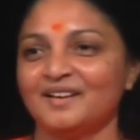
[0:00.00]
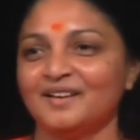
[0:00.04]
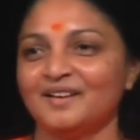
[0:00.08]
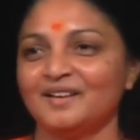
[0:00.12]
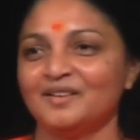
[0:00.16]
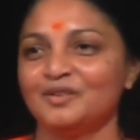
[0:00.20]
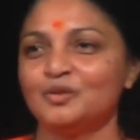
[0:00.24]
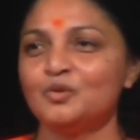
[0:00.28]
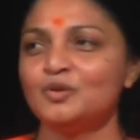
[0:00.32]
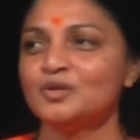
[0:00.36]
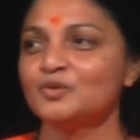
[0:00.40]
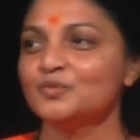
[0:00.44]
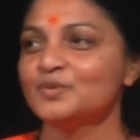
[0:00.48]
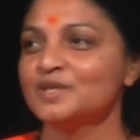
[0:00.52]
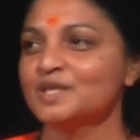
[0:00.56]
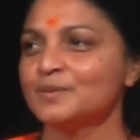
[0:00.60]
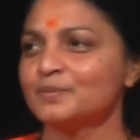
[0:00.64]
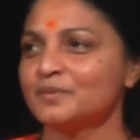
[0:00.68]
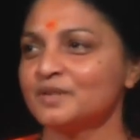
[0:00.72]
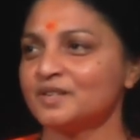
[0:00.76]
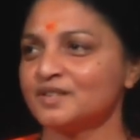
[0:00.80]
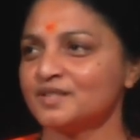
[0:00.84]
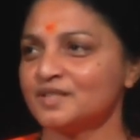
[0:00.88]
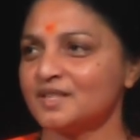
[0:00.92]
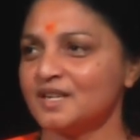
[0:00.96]
Don't
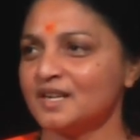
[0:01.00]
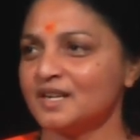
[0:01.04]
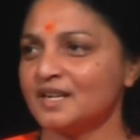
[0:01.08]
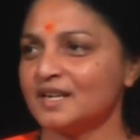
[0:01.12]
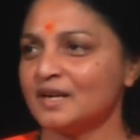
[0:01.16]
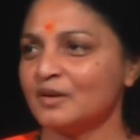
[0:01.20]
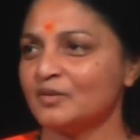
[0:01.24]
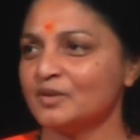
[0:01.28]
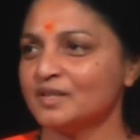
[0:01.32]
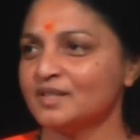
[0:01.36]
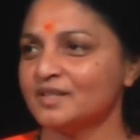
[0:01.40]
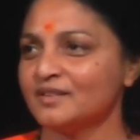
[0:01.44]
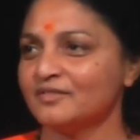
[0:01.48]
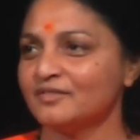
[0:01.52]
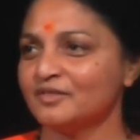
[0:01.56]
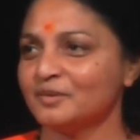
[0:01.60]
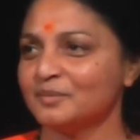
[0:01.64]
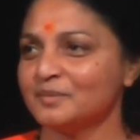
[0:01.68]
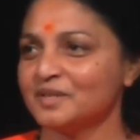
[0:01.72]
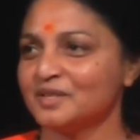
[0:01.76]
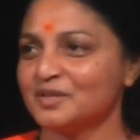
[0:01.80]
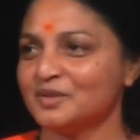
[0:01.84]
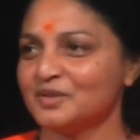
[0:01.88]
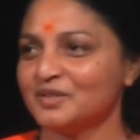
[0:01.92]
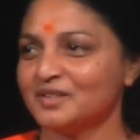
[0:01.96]
whisper, say it loud enough for
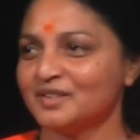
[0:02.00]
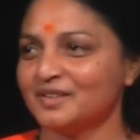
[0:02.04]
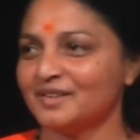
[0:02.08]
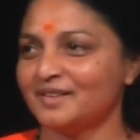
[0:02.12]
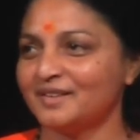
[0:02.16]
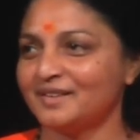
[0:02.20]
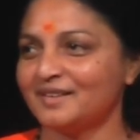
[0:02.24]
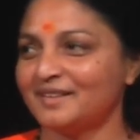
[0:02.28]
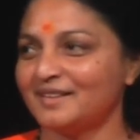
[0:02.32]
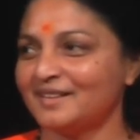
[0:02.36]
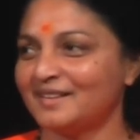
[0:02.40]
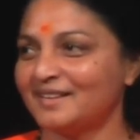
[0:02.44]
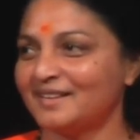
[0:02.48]
me to hear.